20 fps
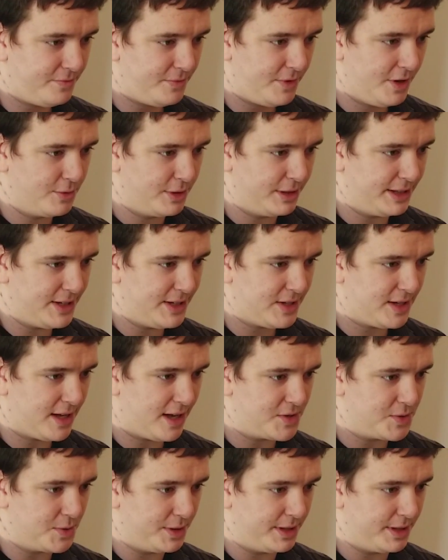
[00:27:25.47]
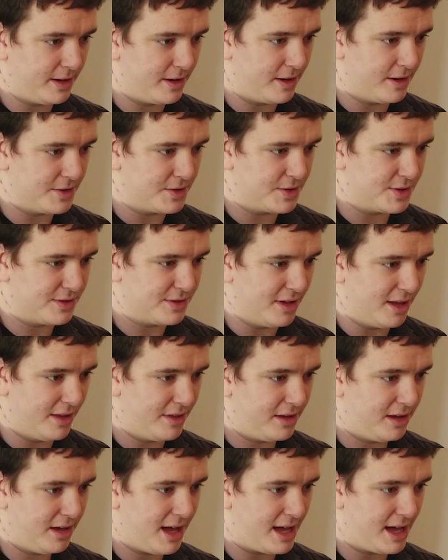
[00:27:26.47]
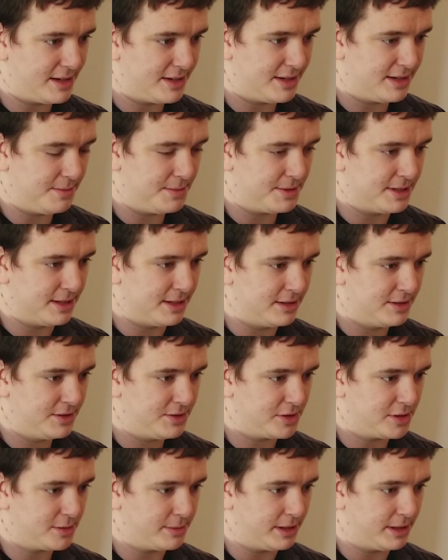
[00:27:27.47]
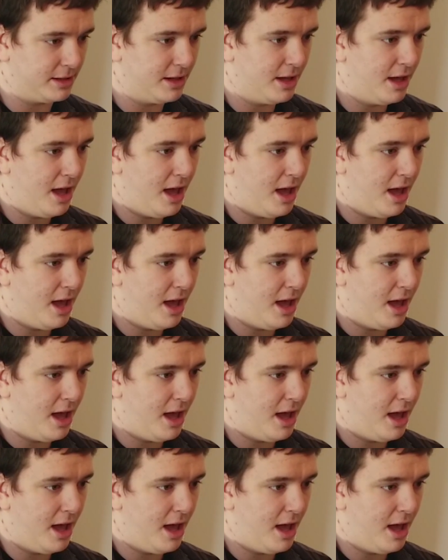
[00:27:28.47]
release schedule here, and just nothing kind of seems to interest me.